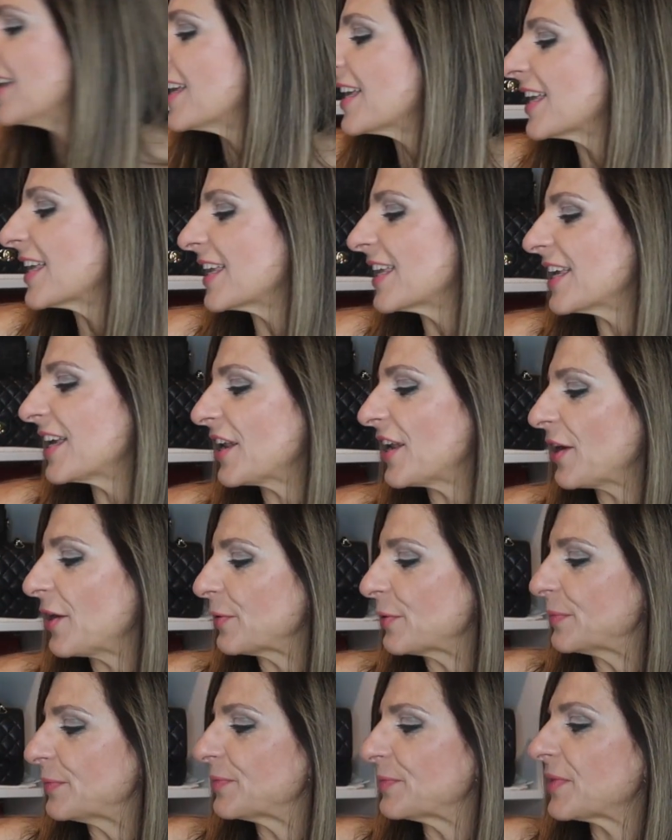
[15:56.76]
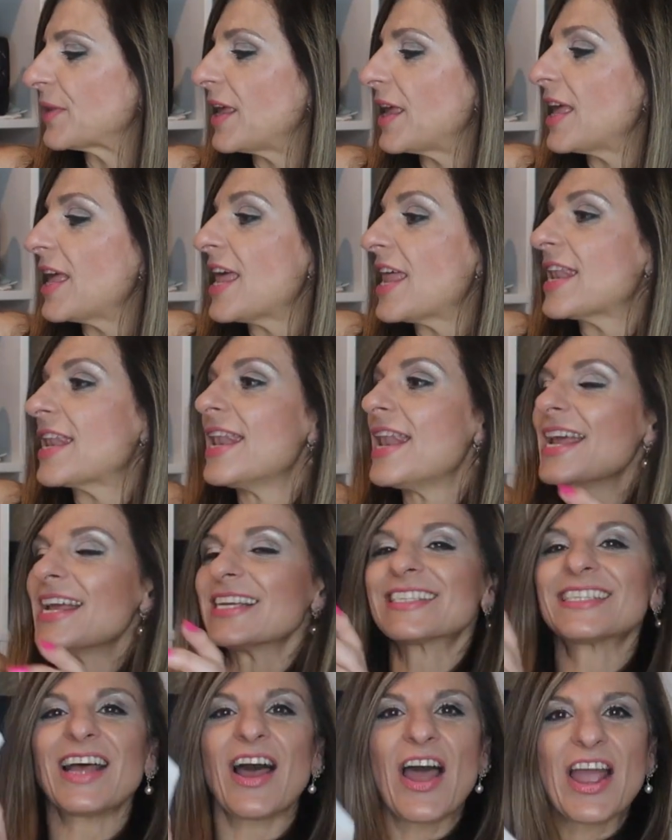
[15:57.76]
You know.
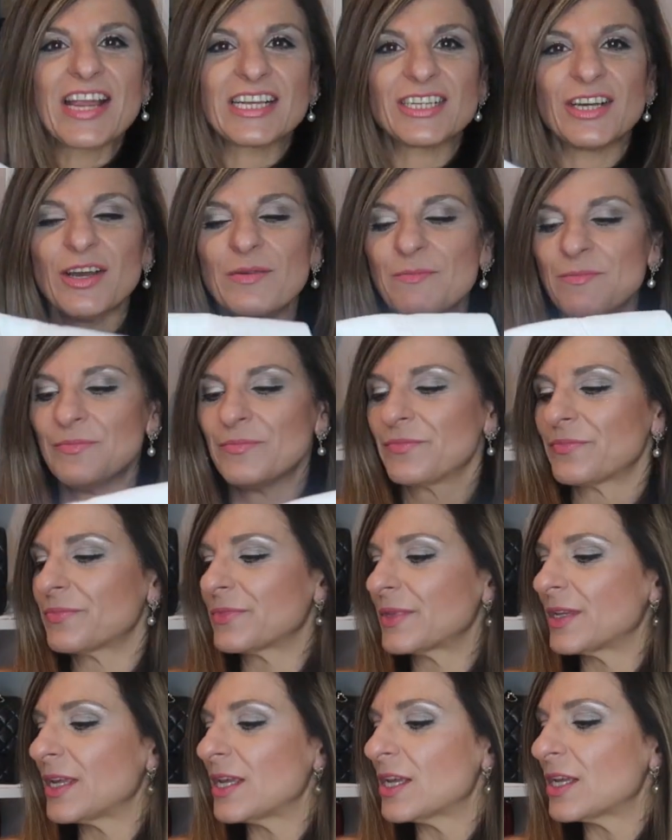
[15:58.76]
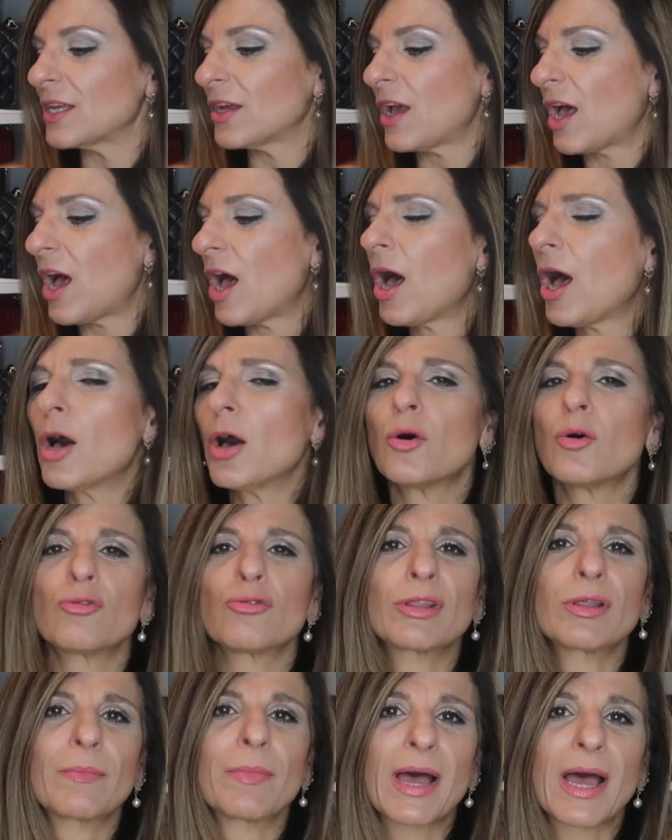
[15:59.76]
Next item. Oh, the